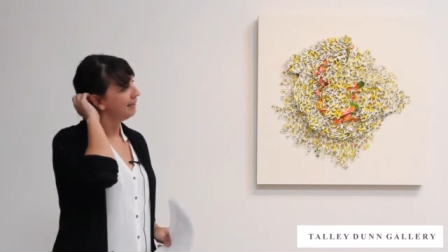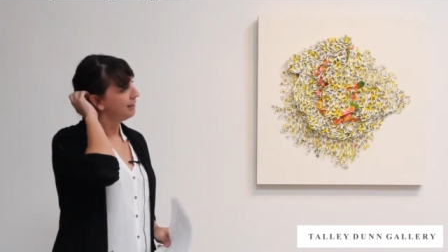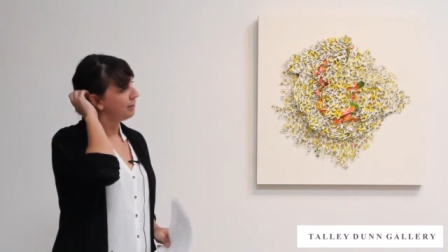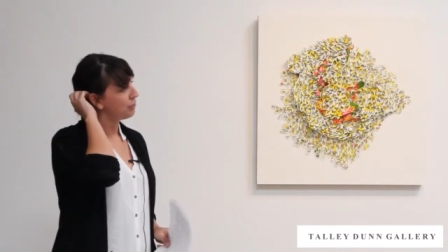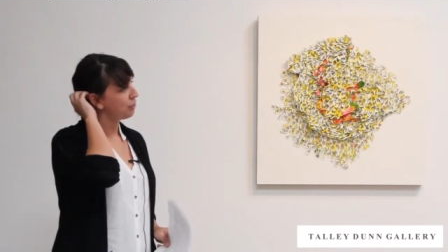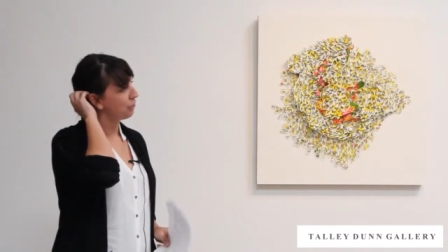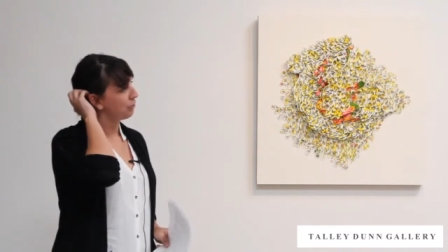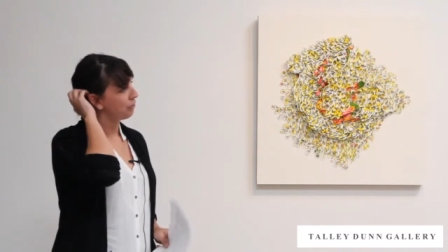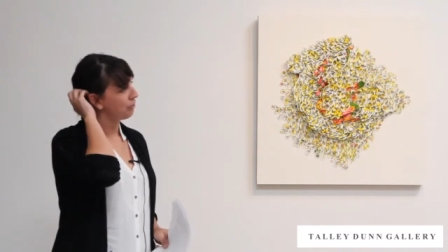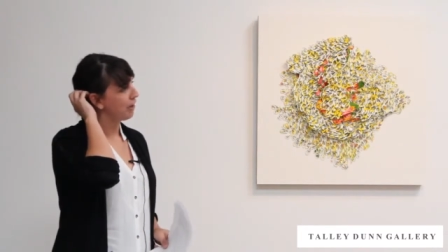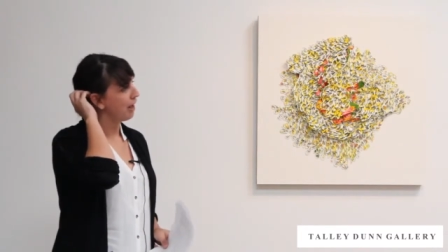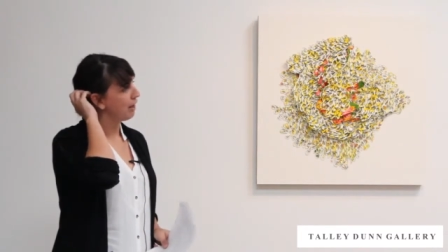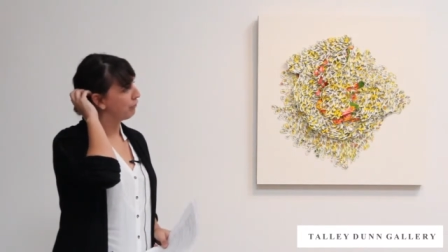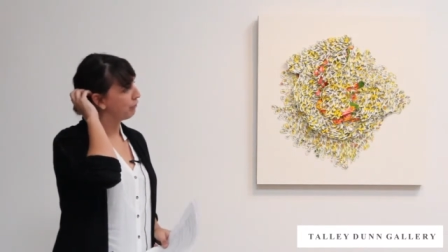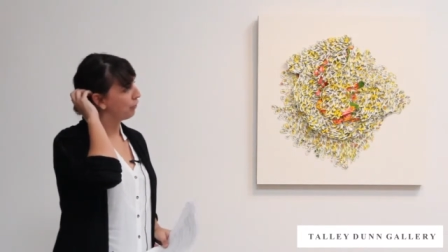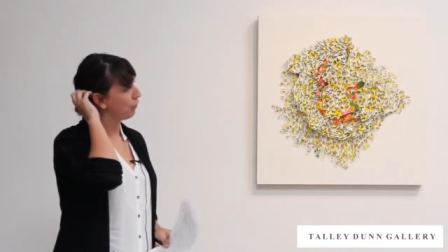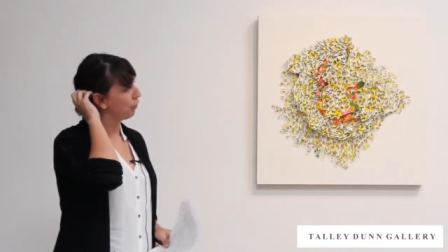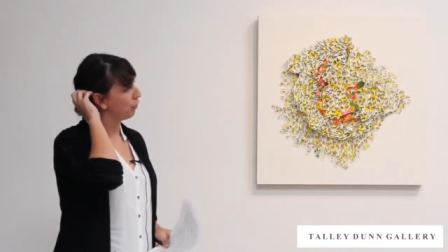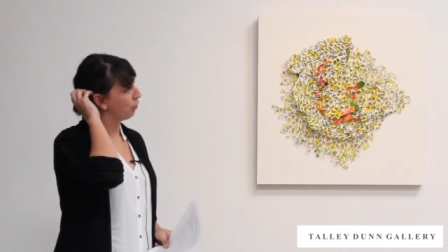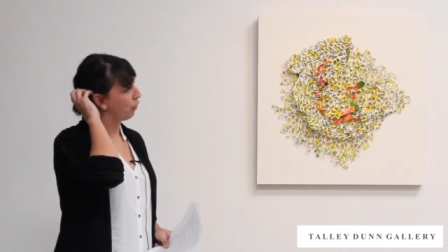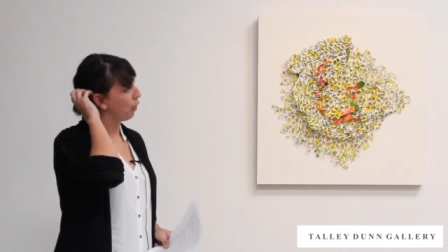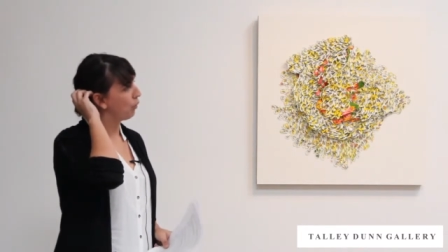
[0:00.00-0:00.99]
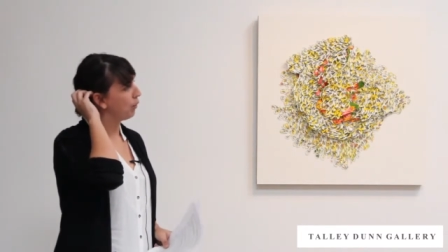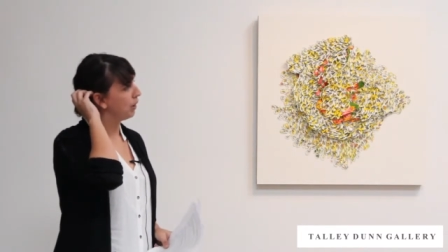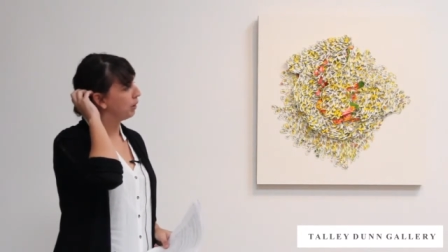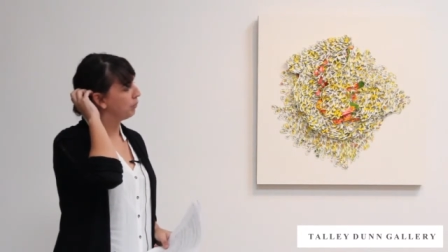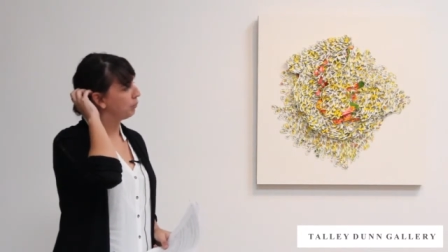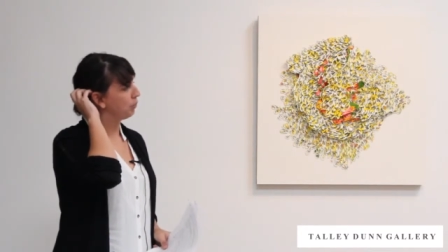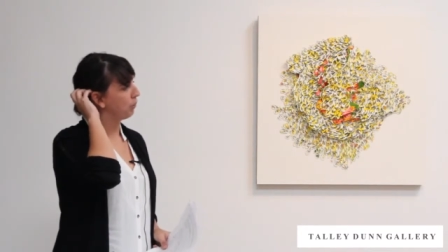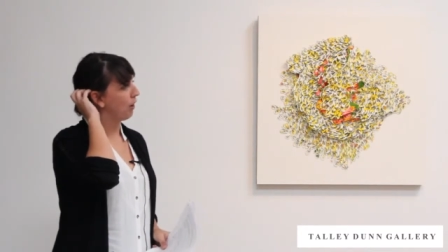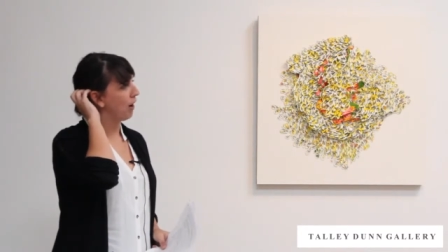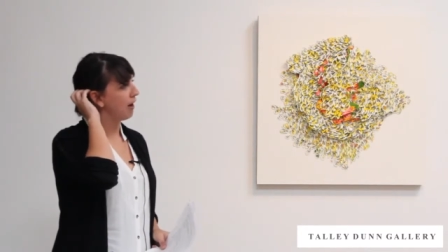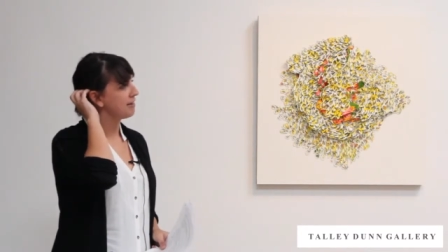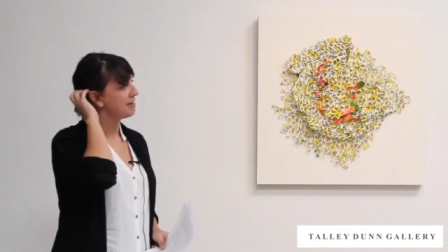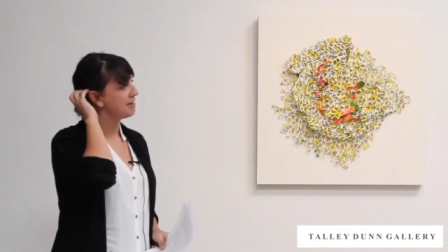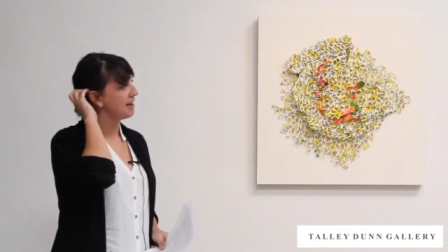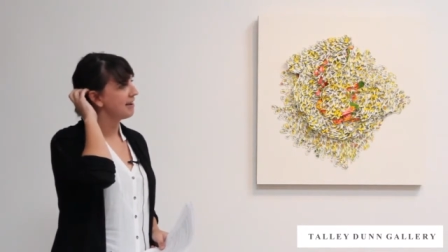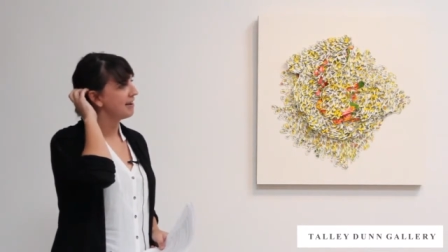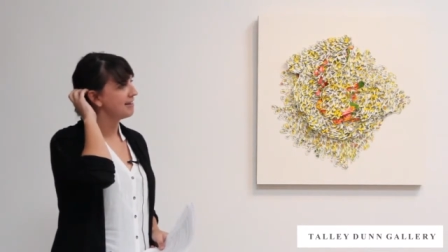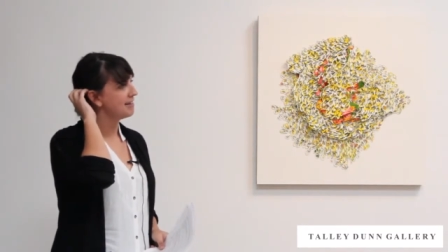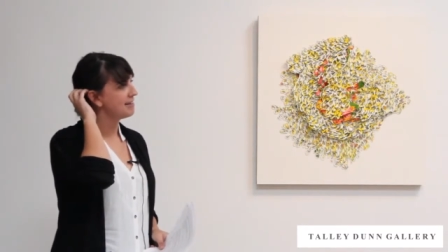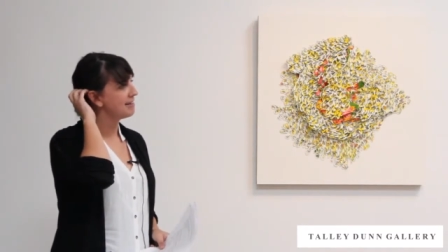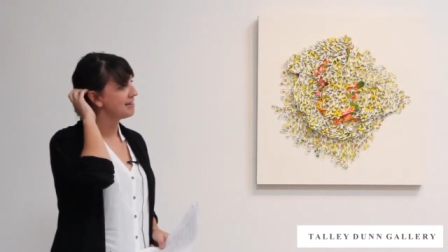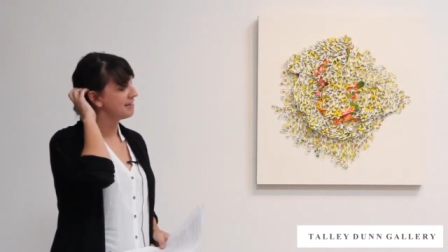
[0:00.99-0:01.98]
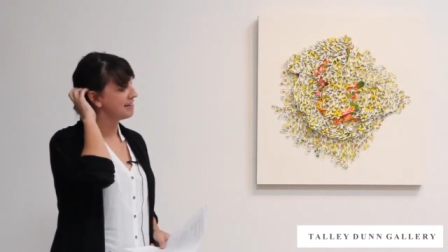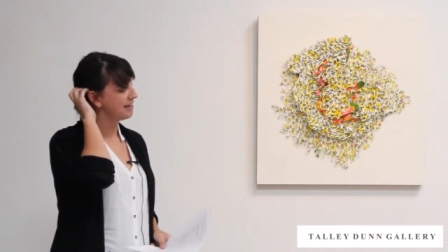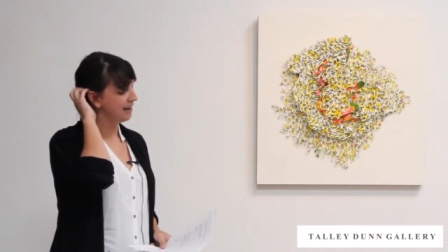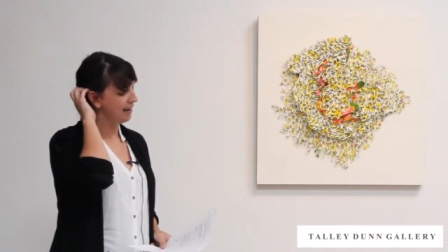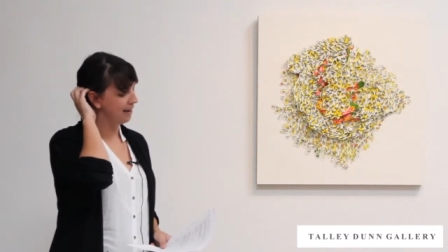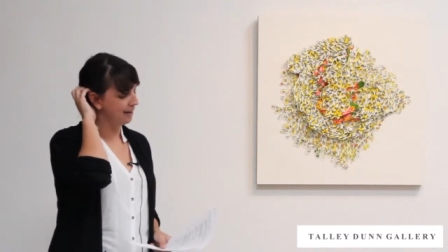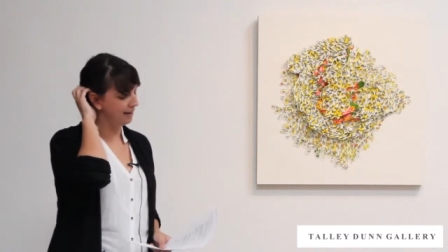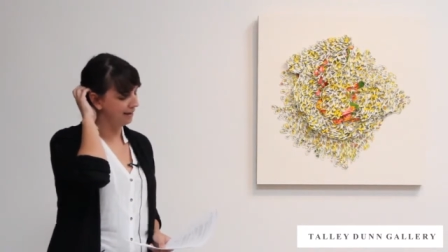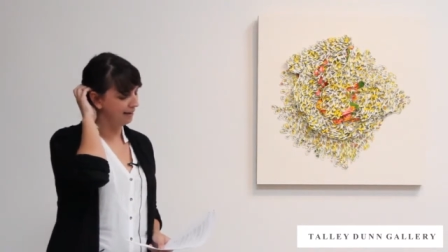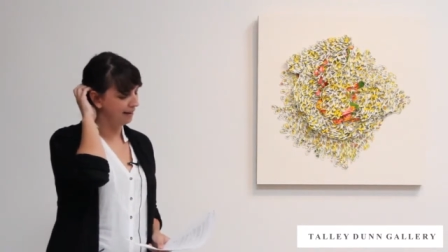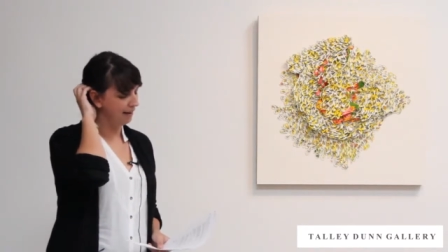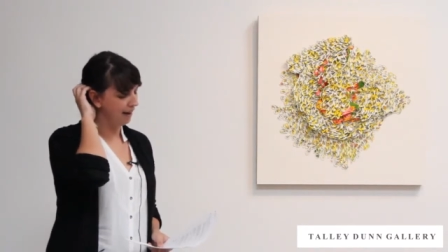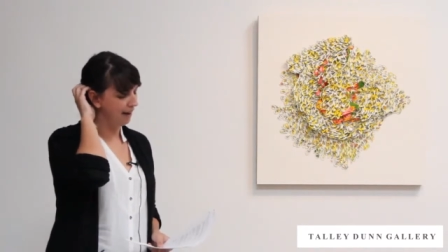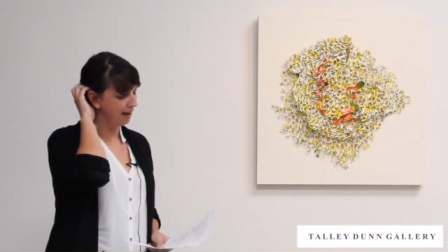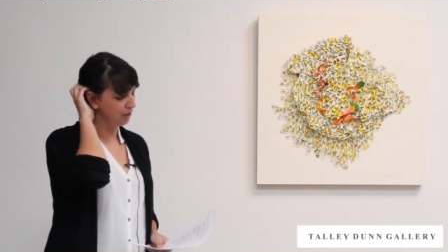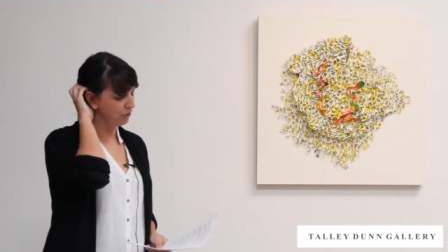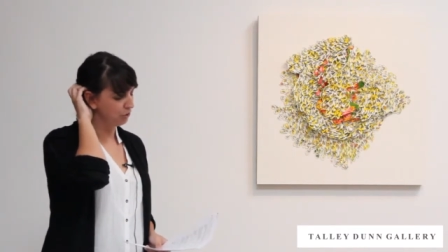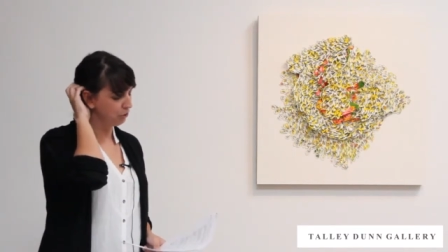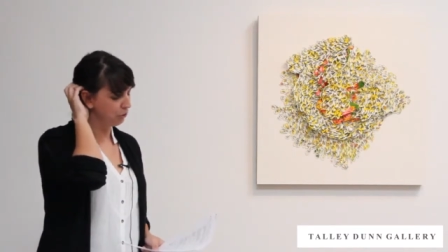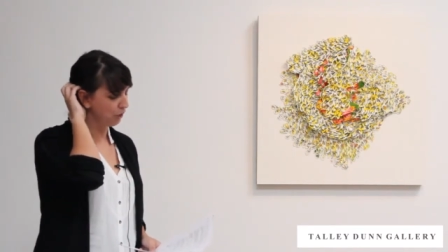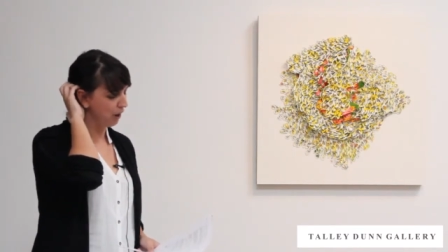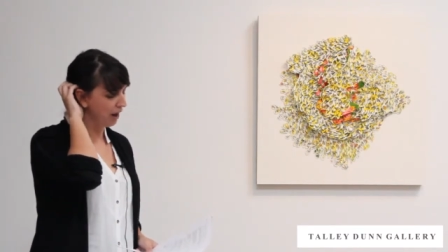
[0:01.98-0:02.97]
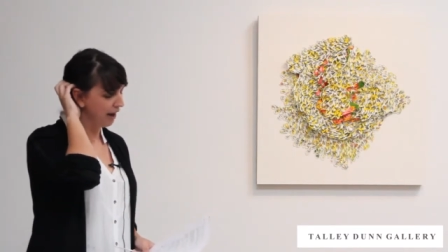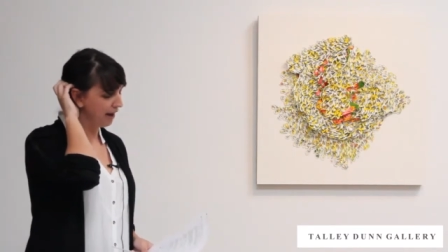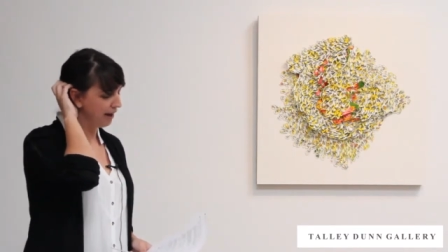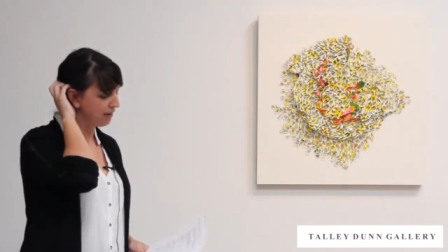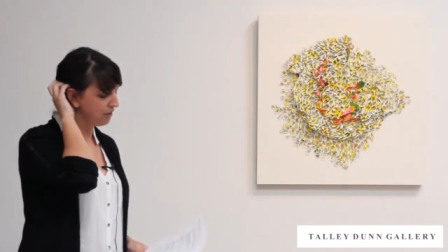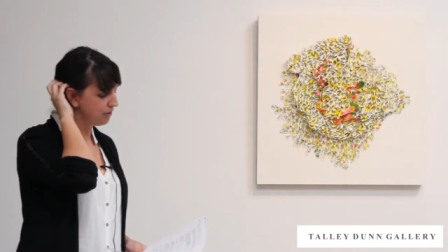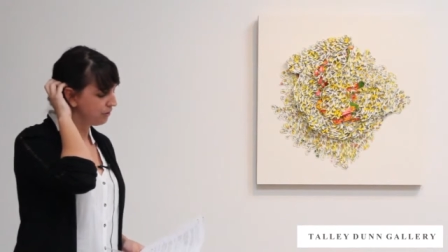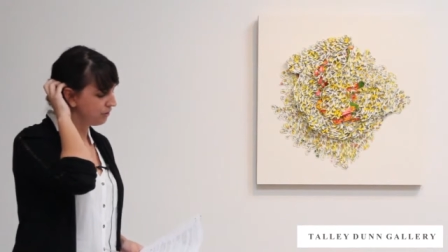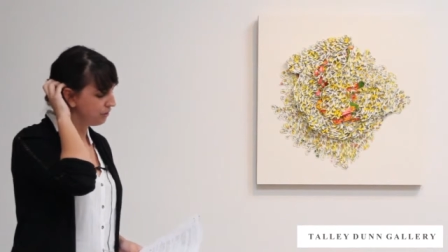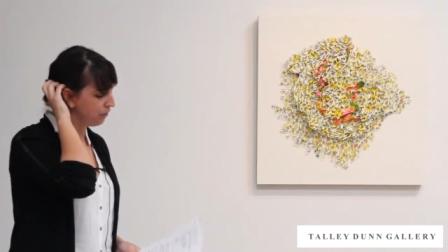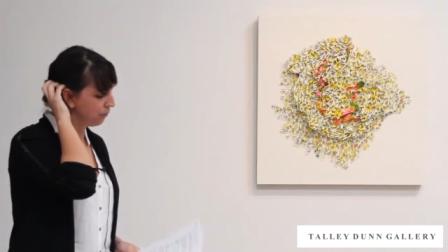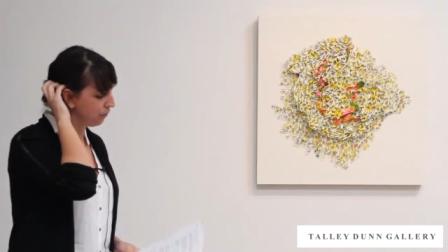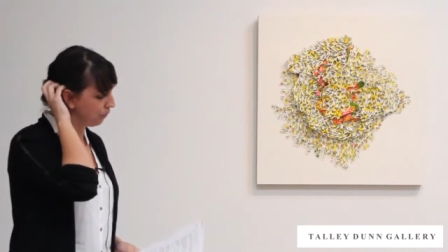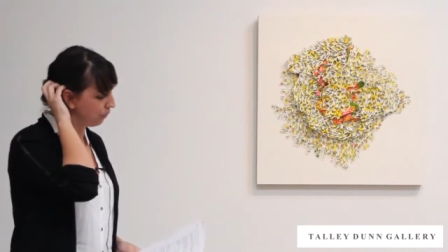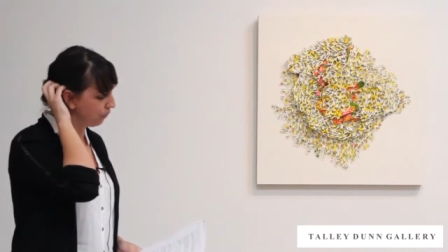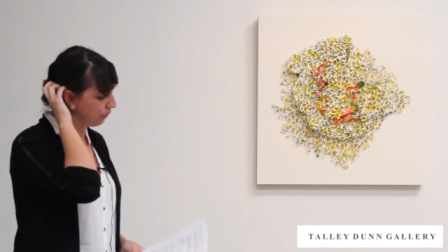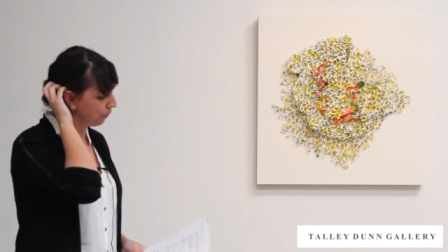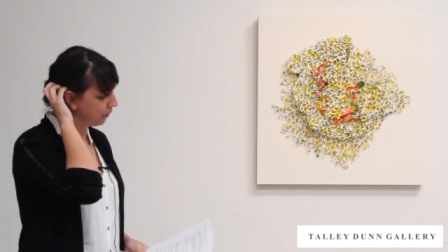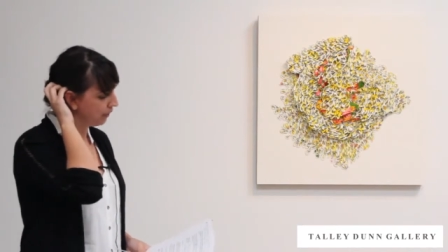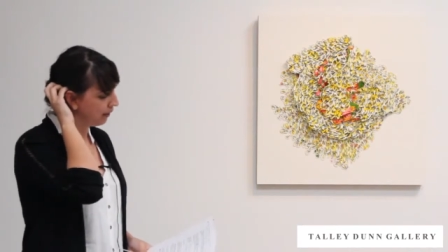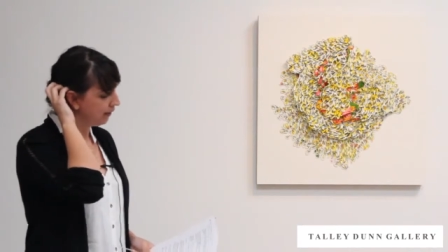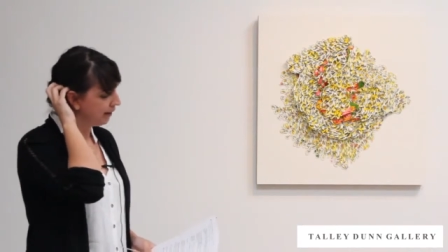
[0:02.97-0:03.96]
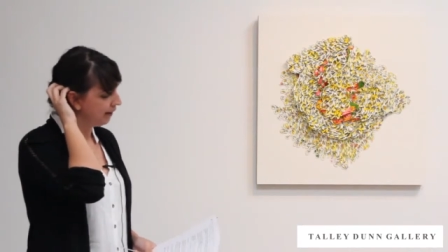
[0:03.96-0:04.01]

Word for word: sort of ever-growing process, and I try to